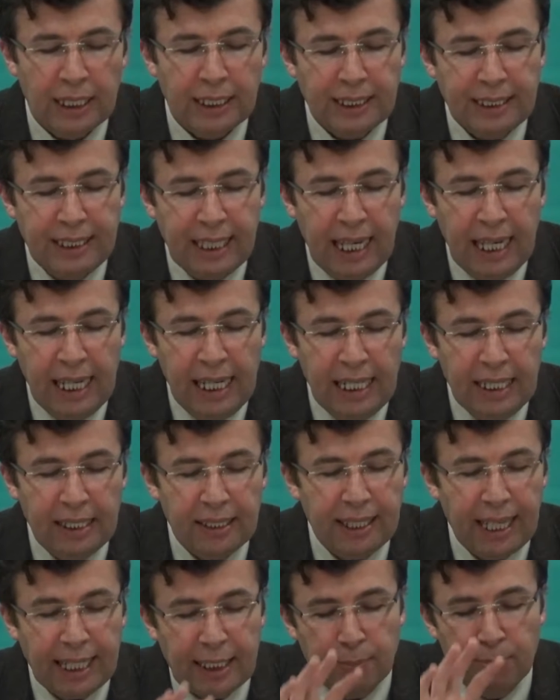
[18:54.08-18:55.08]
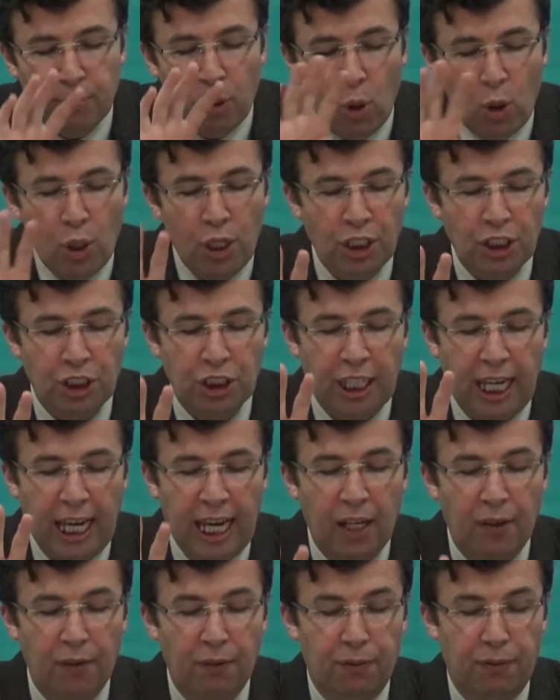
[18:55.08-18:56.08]
They that burnish
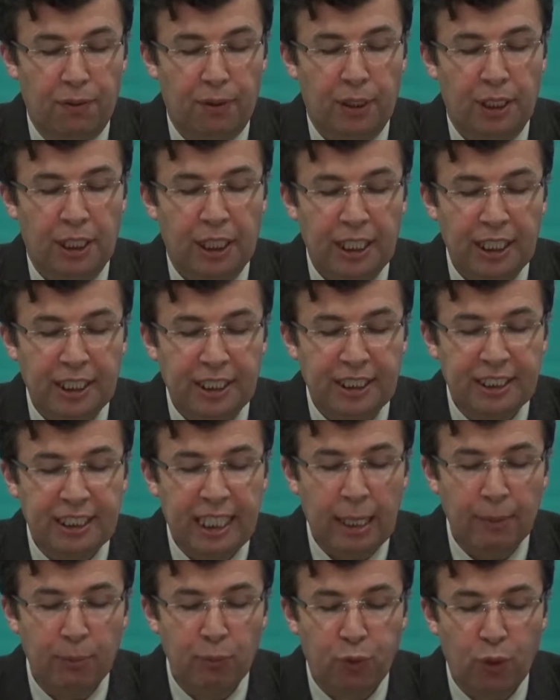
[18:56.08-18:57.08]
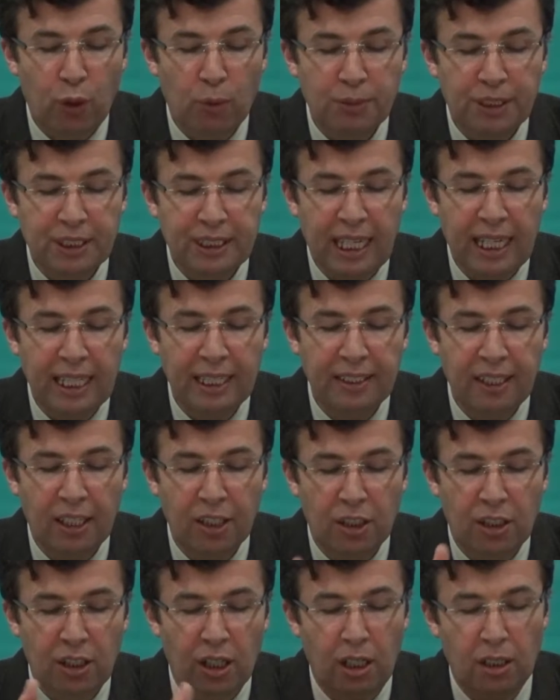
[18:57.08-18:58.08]
have escaped from scent
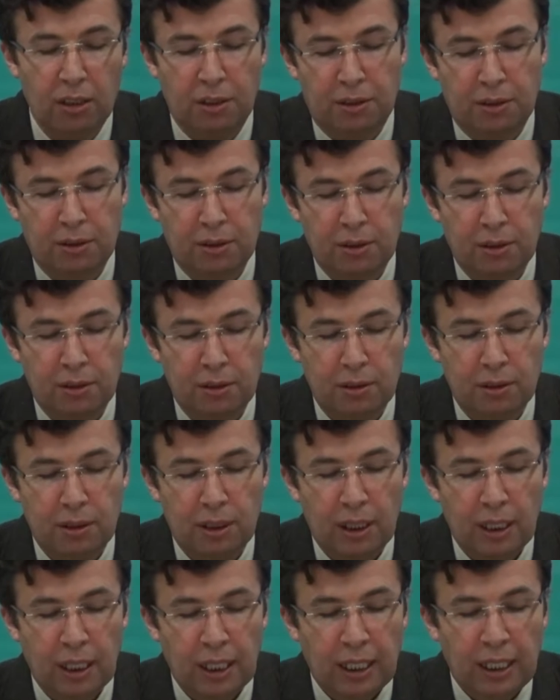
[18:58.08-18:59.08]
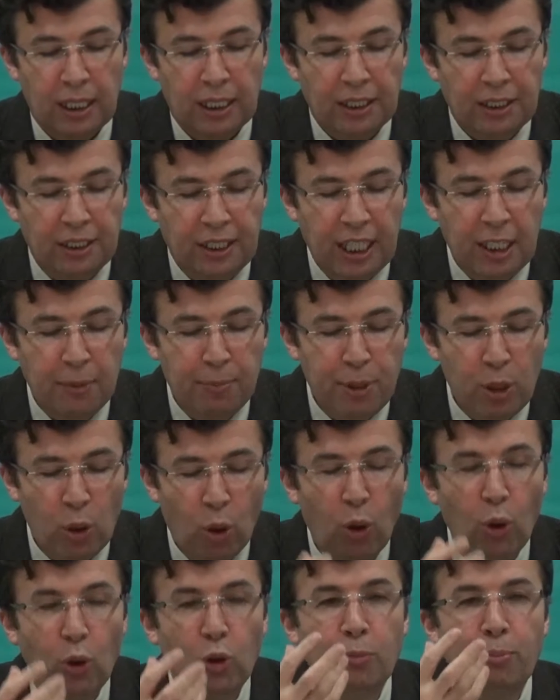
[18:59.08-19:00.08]
and color. They
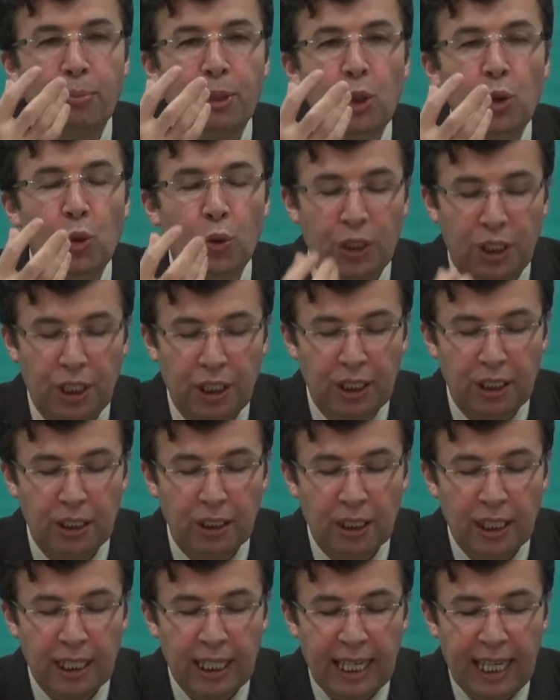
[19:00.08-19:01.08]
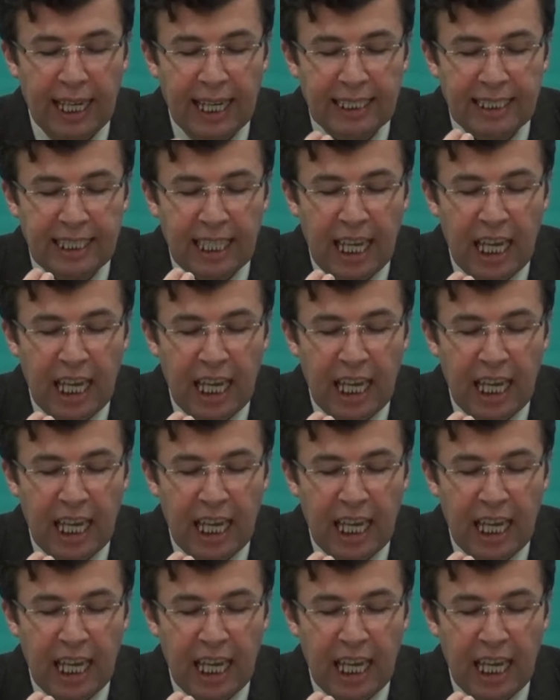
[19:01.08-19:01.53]
behold beauty at